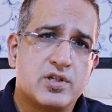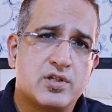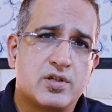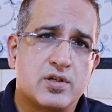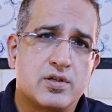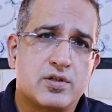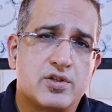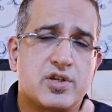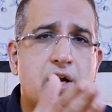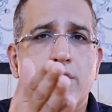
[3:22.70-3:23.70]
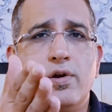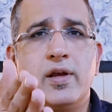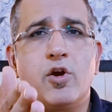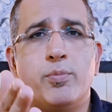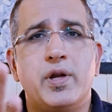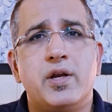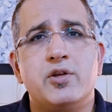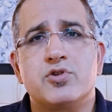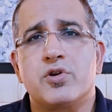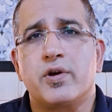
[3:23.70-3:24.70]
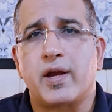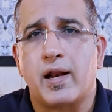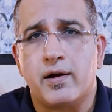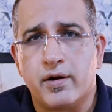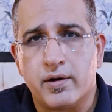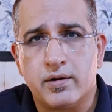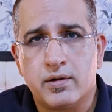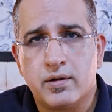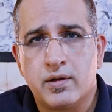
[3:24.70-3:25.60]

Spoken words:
assistant scheduling your meetings on your calendar,